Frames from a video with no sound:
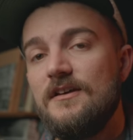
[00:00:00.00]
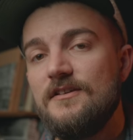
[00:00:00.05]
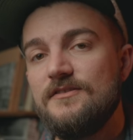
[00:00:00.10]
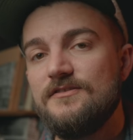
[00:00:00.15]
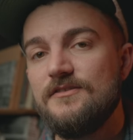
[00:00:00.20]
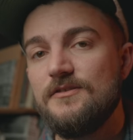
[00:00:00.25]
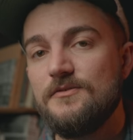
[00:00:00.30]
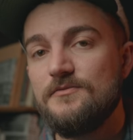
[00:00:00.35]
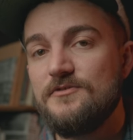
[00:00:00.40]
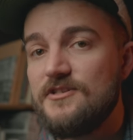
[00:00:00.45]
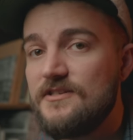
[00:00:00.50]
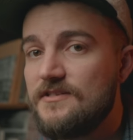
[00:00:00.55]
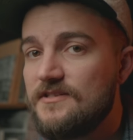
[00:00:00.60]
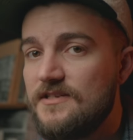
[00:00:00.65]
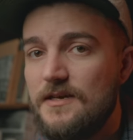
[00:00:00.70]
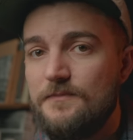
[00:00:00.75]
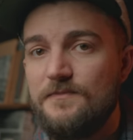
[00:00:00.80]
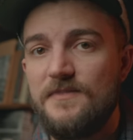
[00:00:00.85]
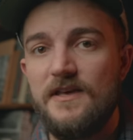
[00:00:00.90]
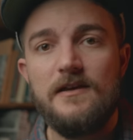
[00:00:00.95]
So just
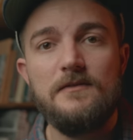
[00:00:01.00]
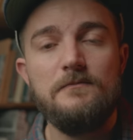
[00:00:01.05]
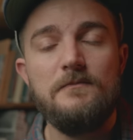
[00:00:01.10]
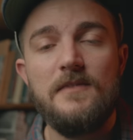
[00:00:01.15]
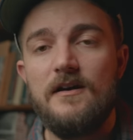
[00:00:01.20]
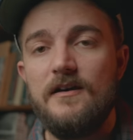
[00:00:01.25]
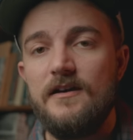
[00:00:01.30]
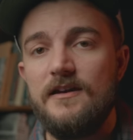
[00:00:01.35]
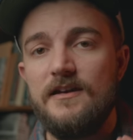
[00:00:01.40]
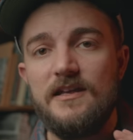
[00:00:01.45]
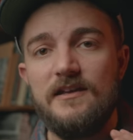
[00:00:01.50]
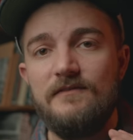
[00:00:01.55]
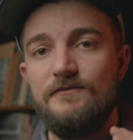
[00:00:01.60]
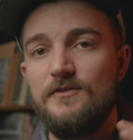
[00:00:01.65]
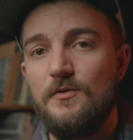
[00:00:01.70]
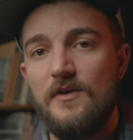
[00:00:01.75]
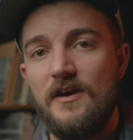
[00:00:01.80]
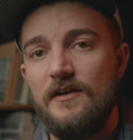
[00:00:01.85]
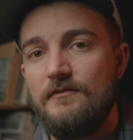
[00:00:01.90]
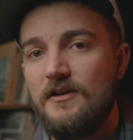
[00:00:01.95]
keep that in mind if
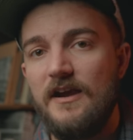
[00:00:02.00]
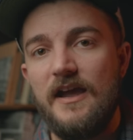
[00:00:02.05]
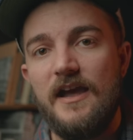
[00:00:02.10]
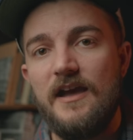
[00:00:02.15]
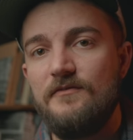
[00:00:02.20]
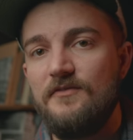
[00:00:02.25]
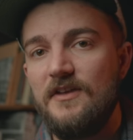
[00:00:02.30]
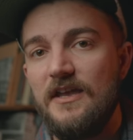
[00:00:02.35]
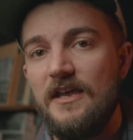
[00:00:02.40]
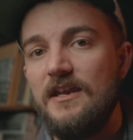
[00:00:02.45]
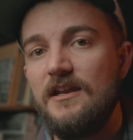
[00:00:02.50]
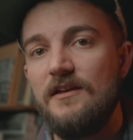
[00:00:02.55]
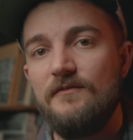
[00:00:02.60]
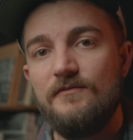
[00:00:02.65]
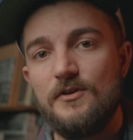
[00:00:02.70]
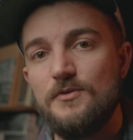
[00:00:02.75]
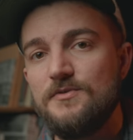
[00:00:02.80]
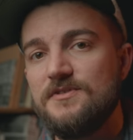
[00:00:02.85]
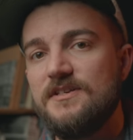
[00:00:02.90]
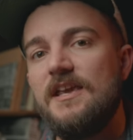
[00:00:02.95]
you ever have any
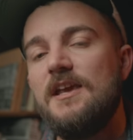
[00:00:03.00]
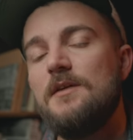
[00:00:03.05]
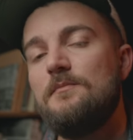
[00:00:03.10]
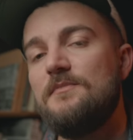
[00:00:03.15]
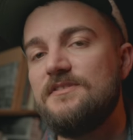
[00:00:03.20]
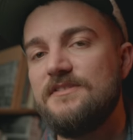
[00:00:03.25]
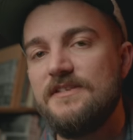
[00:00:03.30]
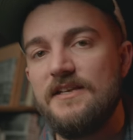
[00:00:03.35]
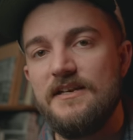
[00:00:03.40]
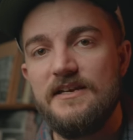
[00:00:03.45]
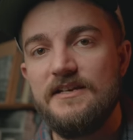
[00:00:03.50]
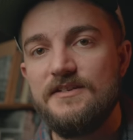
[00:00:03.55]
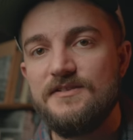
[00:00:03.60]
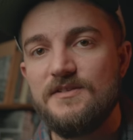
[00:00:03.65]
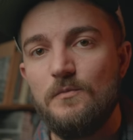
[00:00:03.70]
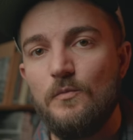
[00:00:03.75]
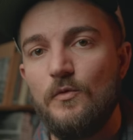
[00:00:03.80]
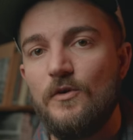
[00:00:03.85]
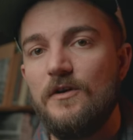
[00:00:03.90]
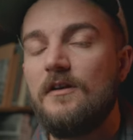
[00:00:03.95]
of those cameras that need
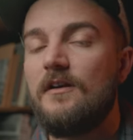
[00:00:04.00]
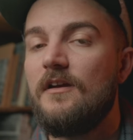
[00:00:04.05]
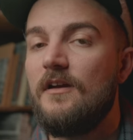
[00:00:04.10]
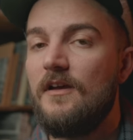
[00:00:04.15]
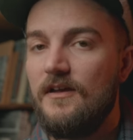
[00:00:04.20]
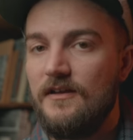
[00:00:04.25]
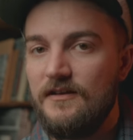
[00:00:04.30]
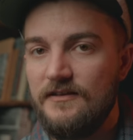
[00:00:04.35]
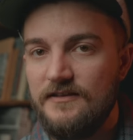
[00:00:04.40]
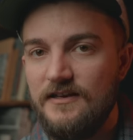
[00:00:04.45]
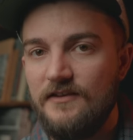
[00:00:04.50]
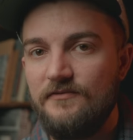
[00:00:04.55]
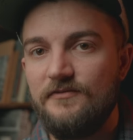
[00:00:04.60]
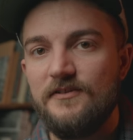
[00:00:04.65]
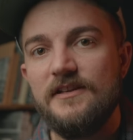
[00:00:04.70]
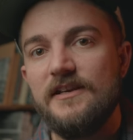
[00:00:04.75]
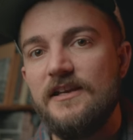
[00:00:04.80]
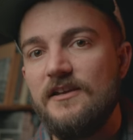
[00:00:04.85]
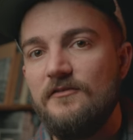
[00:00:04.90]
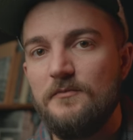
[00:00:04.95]
some work,
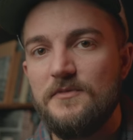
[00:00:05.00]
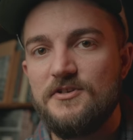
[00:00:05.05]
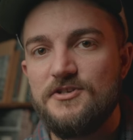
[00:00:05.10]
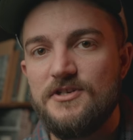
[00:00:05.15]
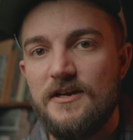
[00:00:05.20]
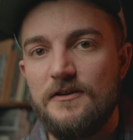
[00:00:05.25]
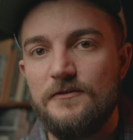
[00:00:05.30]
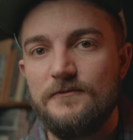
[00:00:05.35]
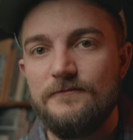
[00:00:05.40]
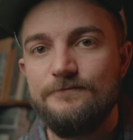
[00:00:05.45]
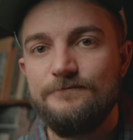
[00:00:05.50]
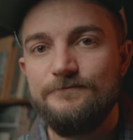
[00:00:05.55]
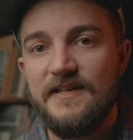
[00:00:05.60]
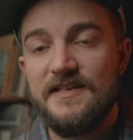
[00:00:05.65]
definitely give him a shout.